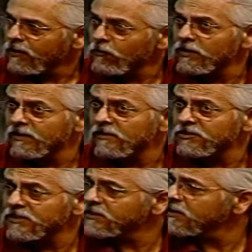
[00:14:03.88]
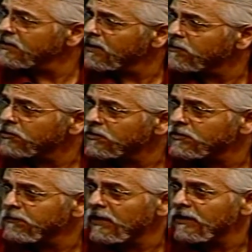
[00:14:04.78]
Written in the
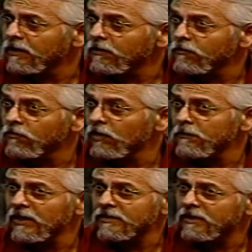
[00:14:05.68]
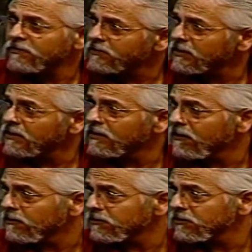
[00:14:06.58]
1600s by Rabbi Naphtali
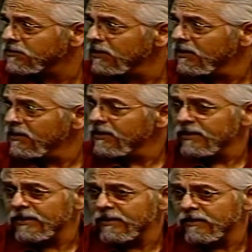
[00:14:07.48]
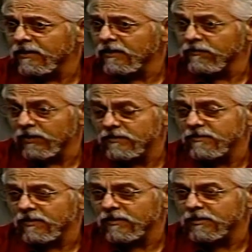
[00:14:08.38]
Hertz. And I've got the
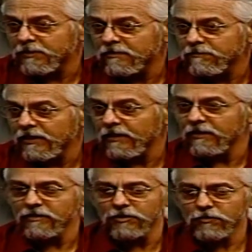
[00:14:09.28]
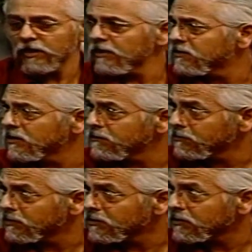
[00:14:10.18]
document, and it describes
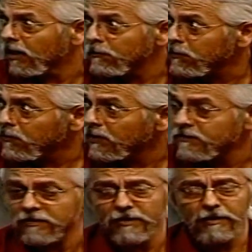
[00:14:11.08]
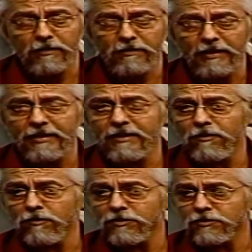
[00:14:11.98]
this copper plate that they hid
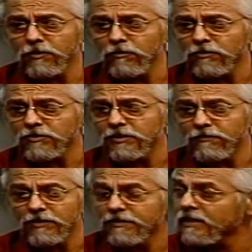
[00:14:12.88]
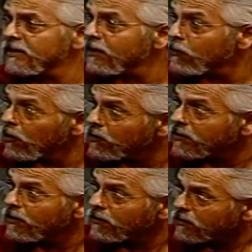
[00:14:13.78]
all this gold and silver, and then they wrote it
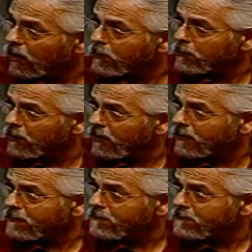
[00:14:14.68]
on a copper plate.